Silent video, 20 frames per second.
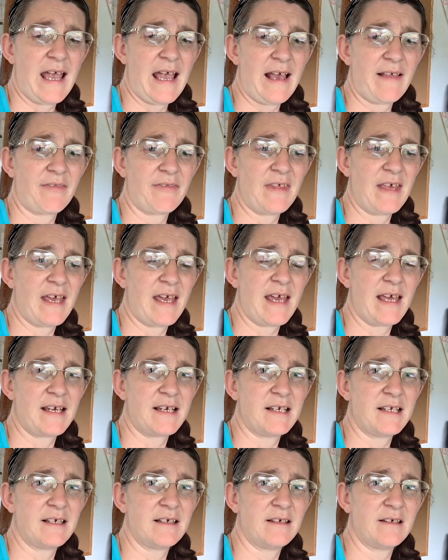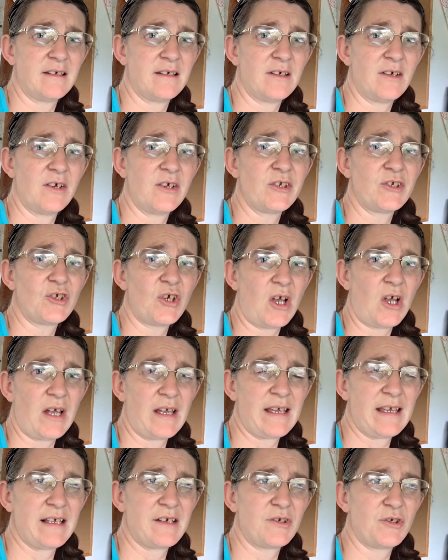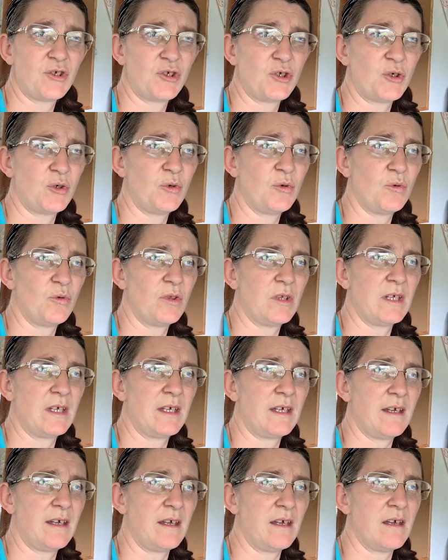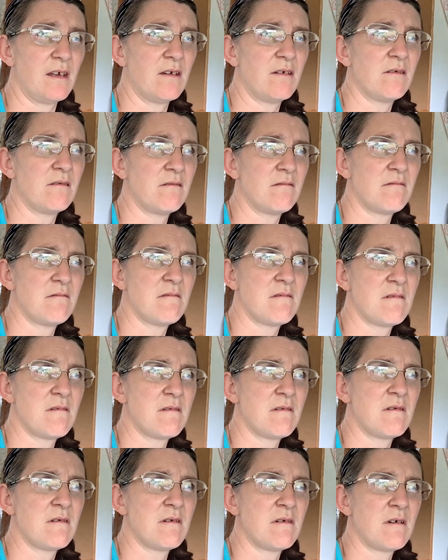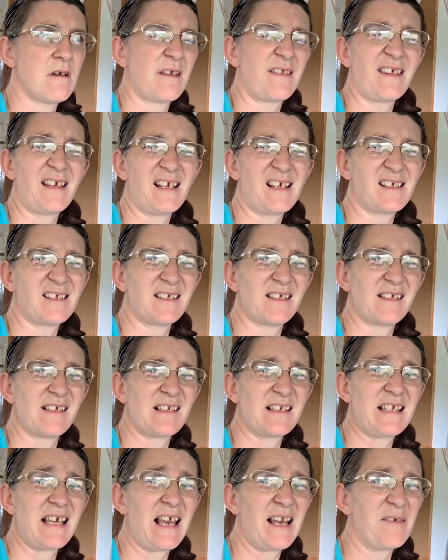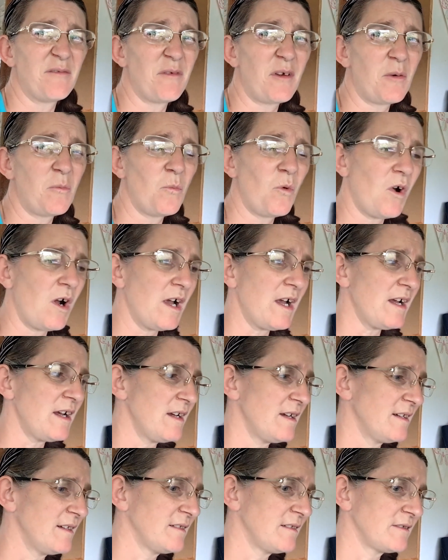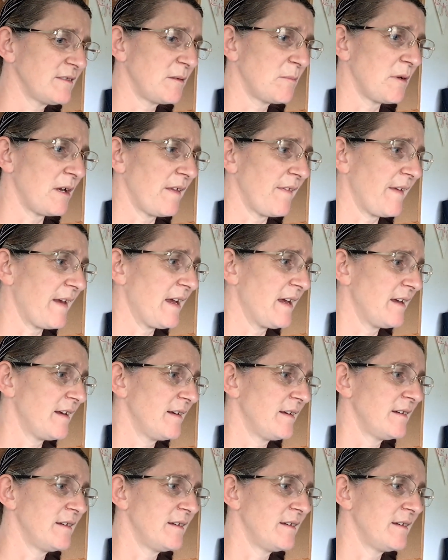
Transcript: and then tie it to the, I think it's the telephone wire, something like that.